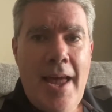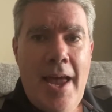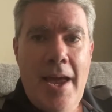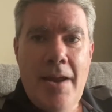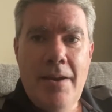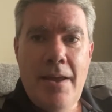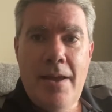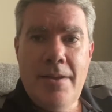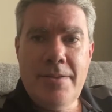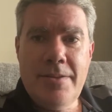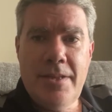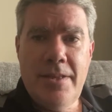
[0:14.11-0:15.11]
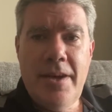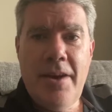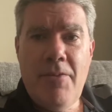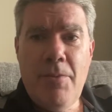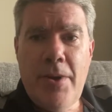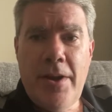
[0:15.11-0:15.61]
And uh, to let
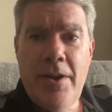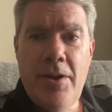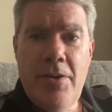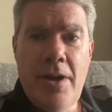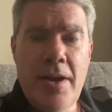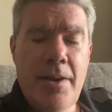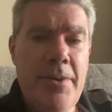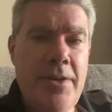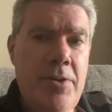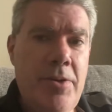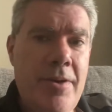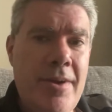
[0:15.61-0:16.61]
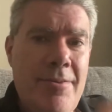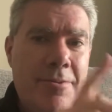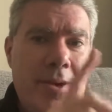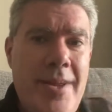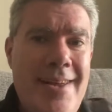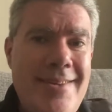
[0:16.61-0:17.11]
everybody know, I'm going to be doing
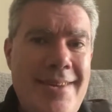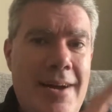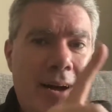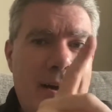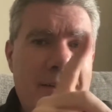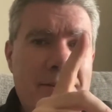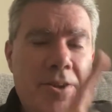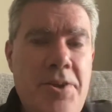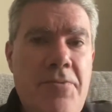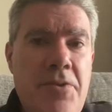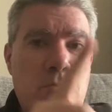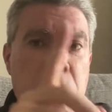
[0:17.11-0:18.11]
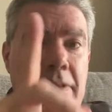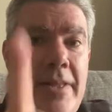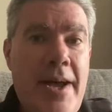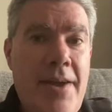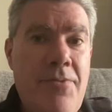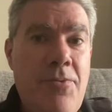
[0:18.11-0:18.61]
readings on different
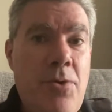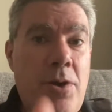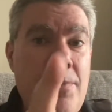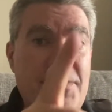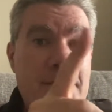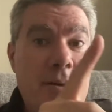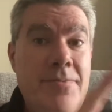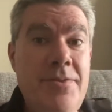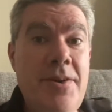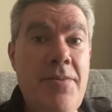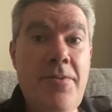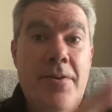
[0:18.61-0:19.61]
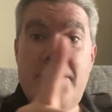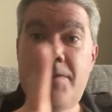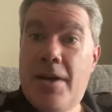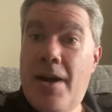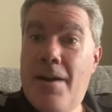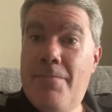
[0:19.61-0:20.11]
platforms of different
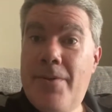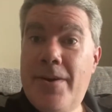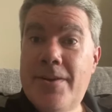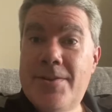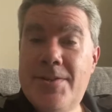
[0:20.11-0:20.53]
topics.